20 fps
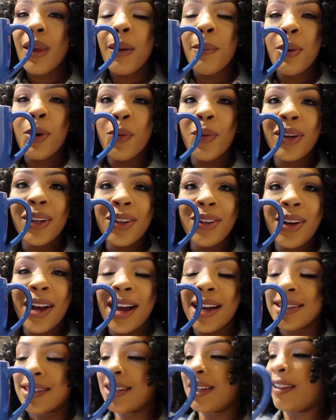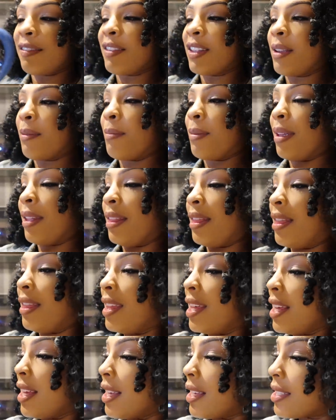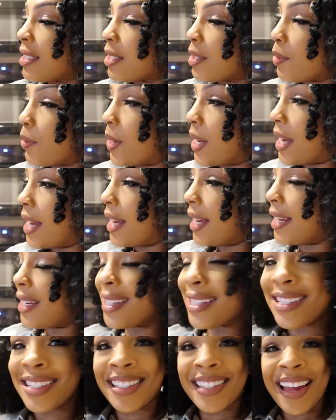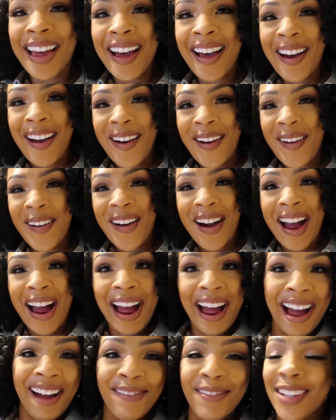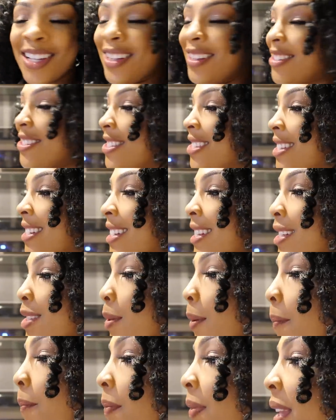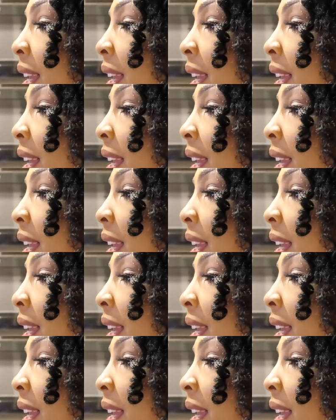But one of you guys gifted me this one, so I've been using this one.